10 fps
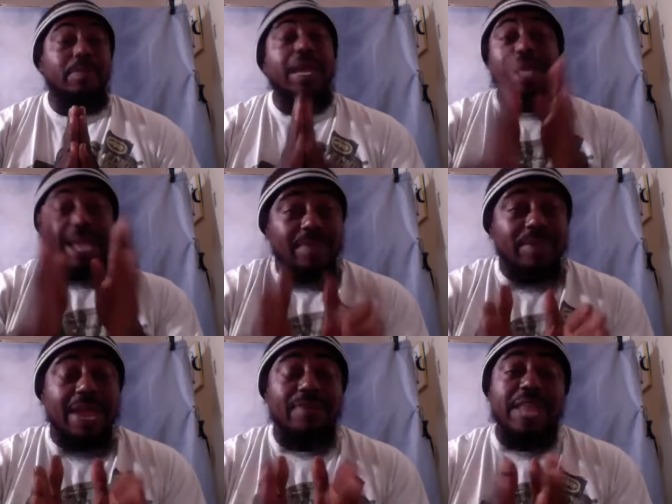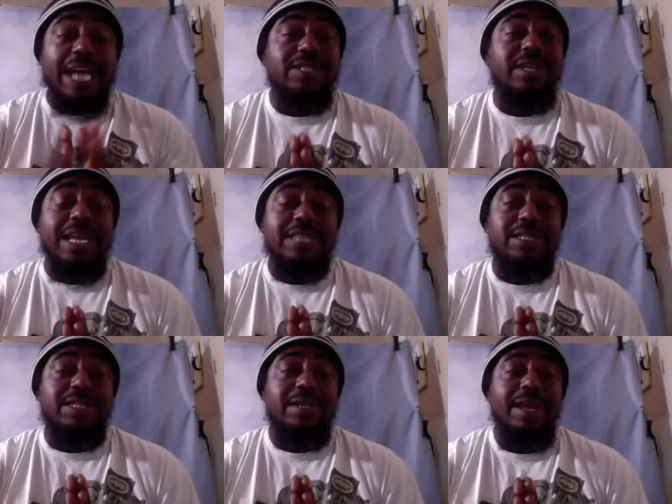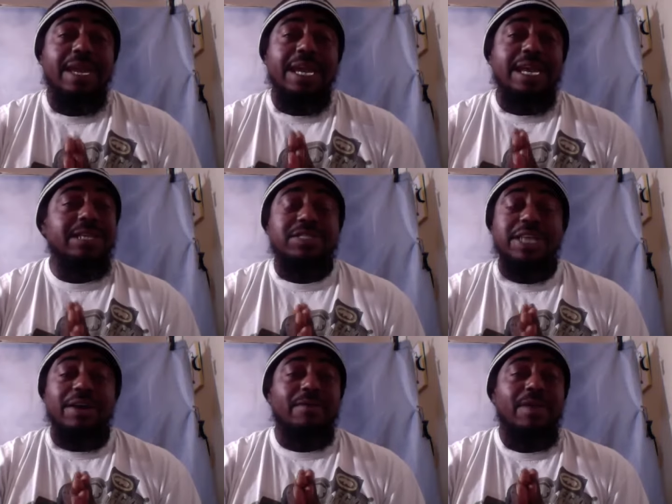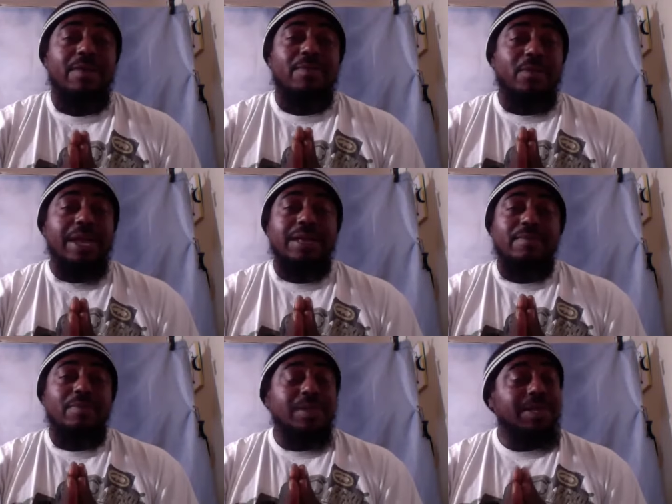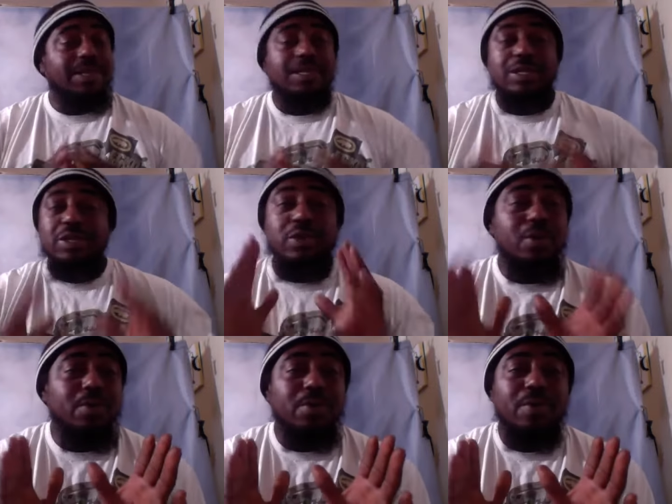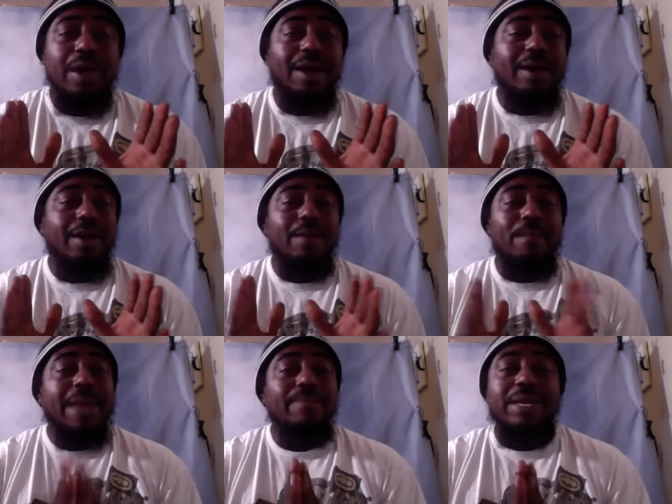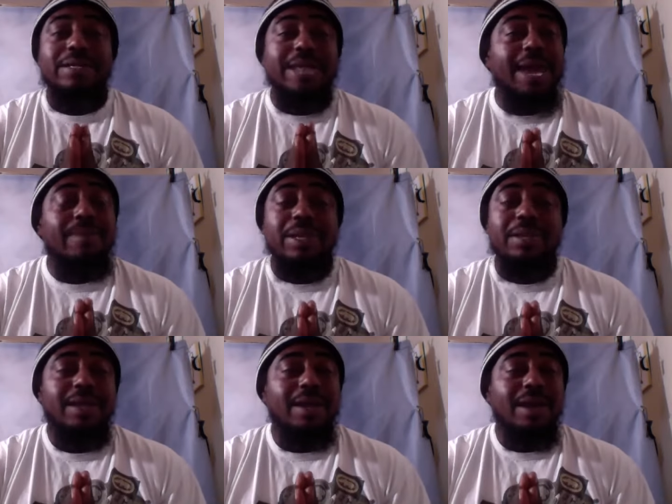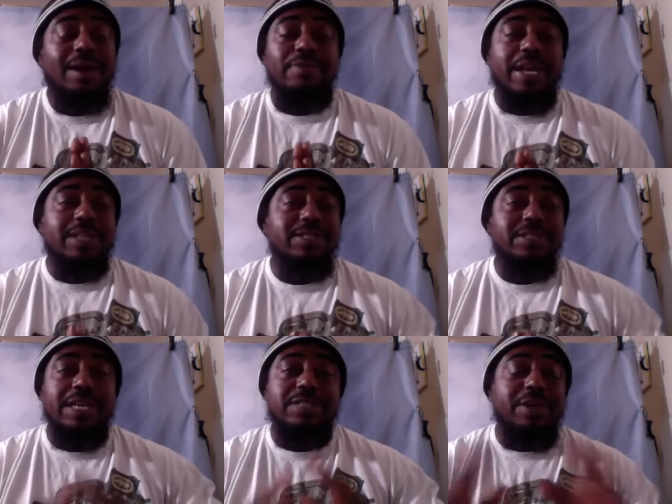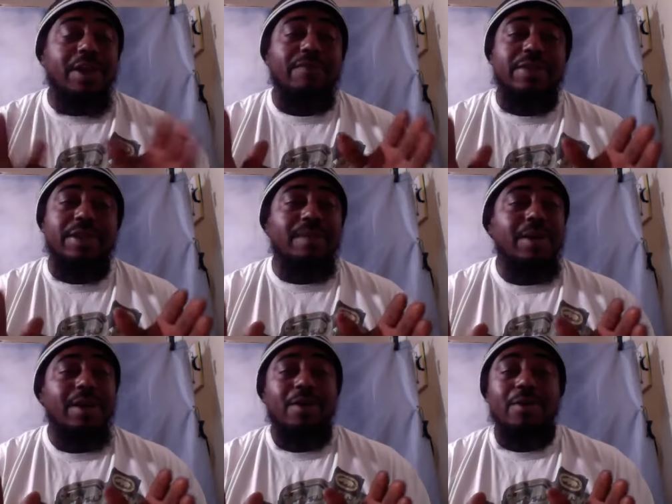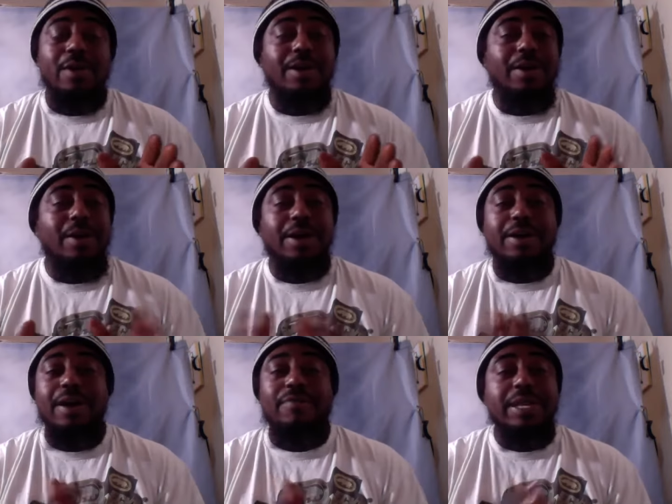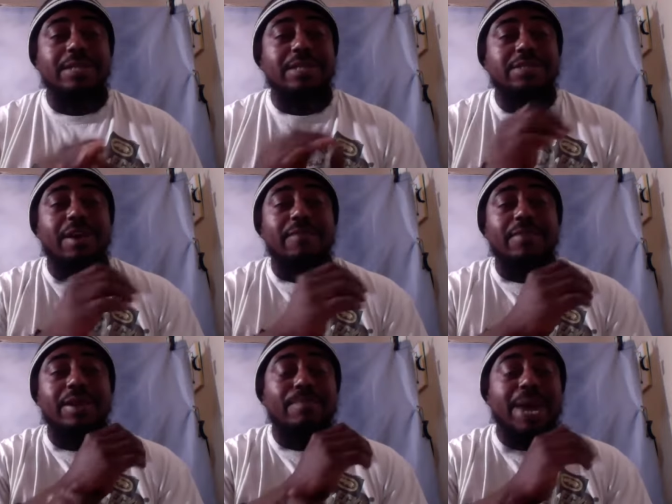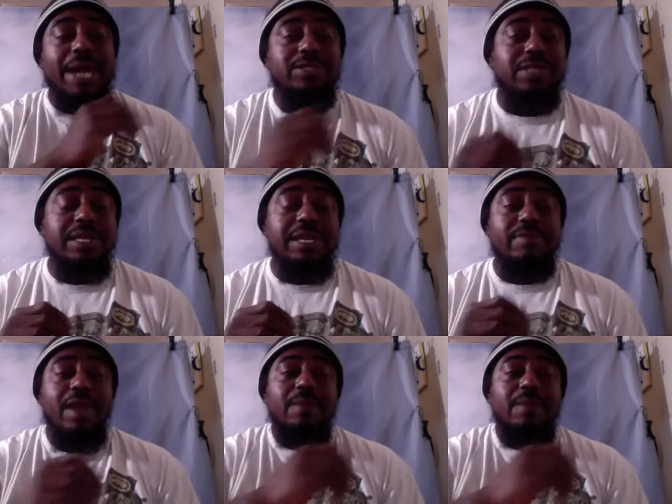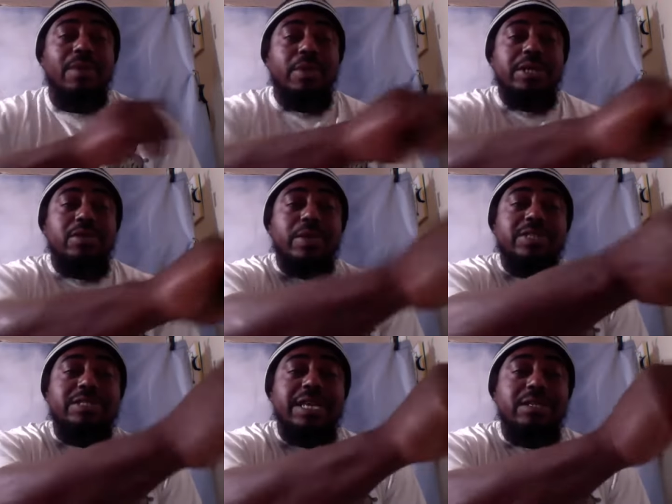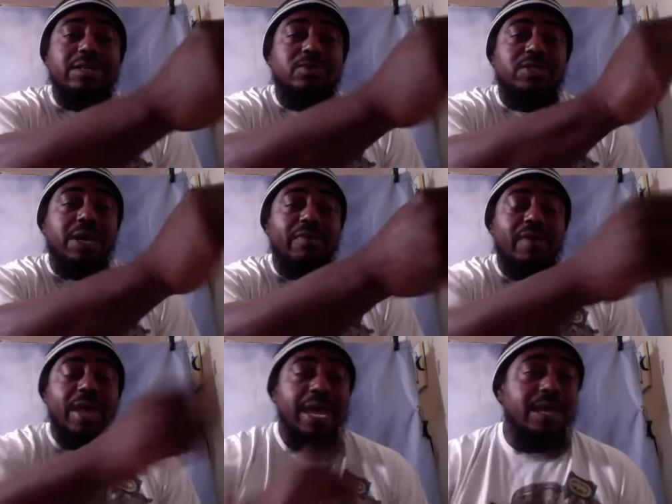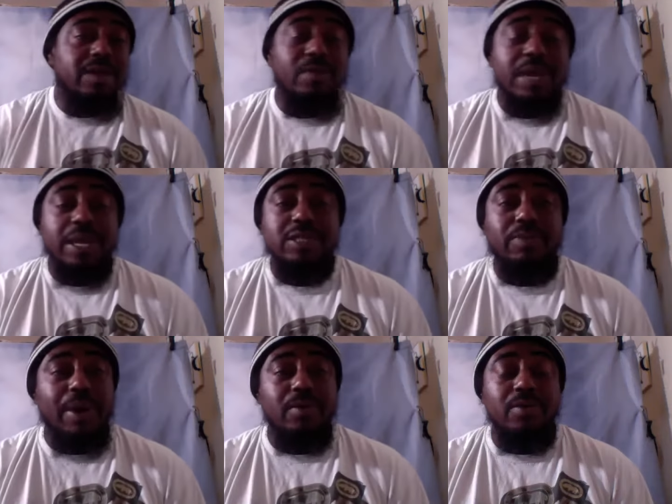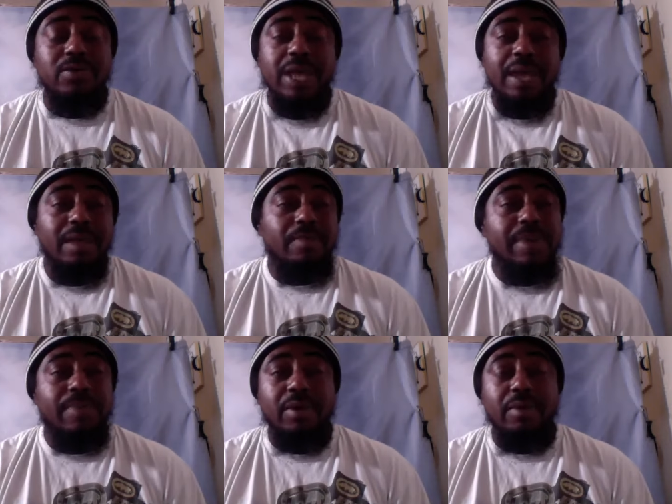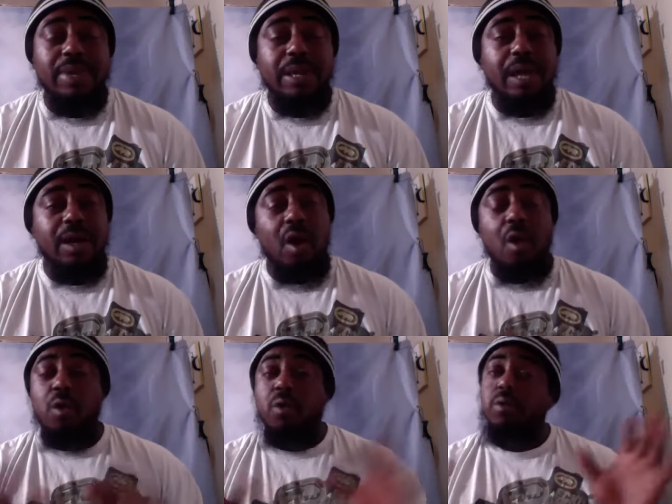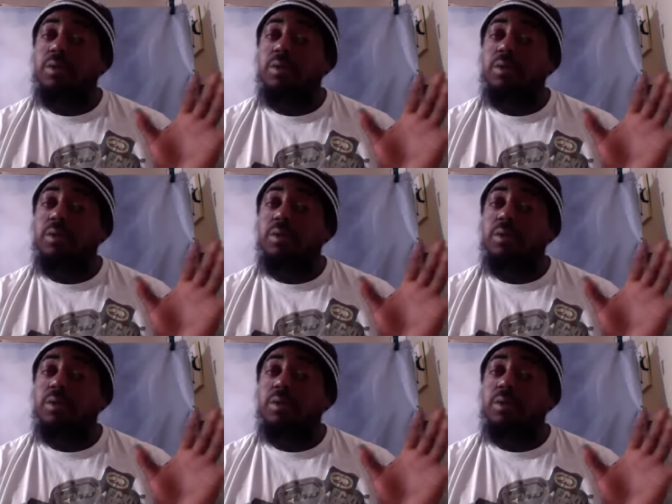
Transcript: And and, and that's a lesson in itself, right? You are, might be a diamond uh, that's that's covered up or, or a cufflink that's covered up by the sleeve. But when you extend yourself and you get exposed, and people are gonna be like, oh,